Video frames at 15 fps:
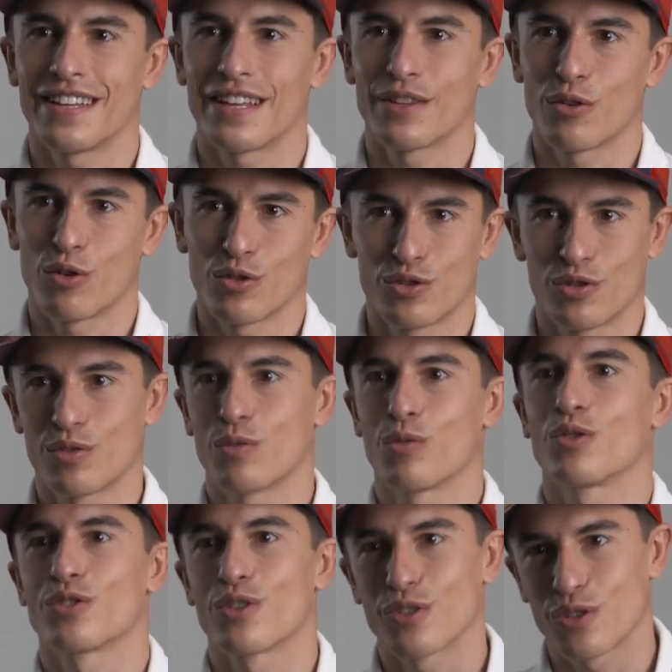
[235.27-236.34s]
that was,
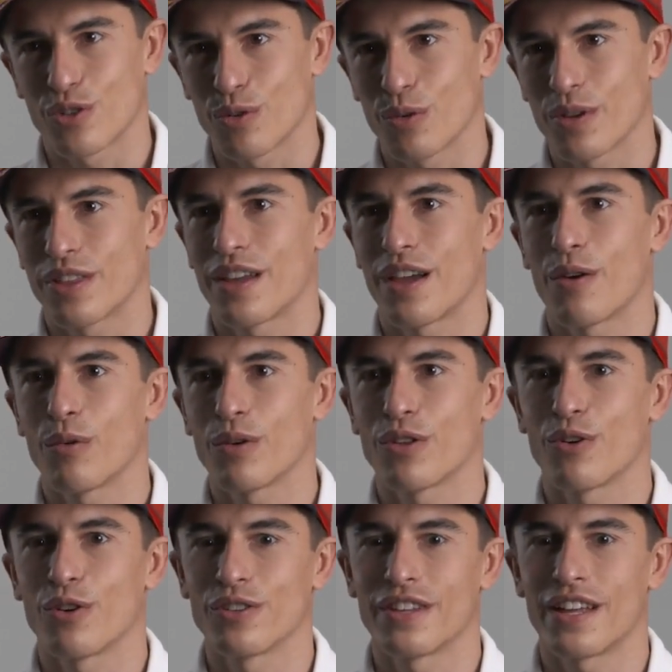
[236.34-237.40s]
was also with, uh, with
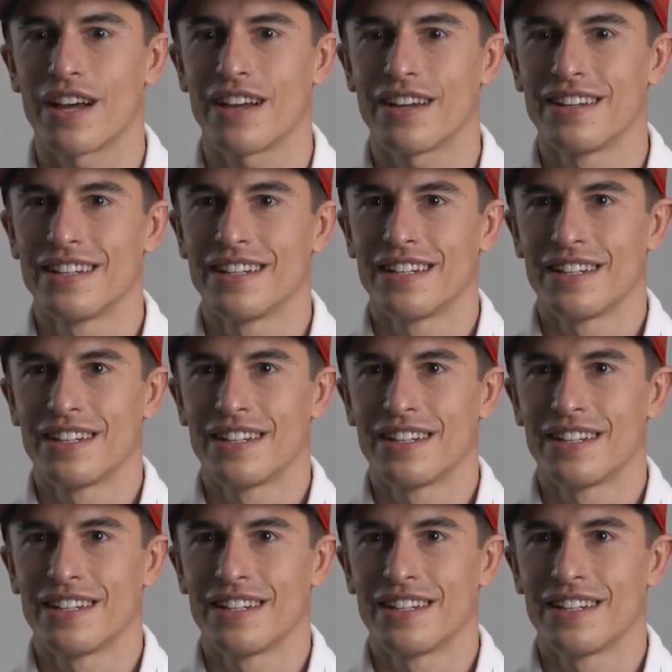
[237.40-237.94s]
Honda.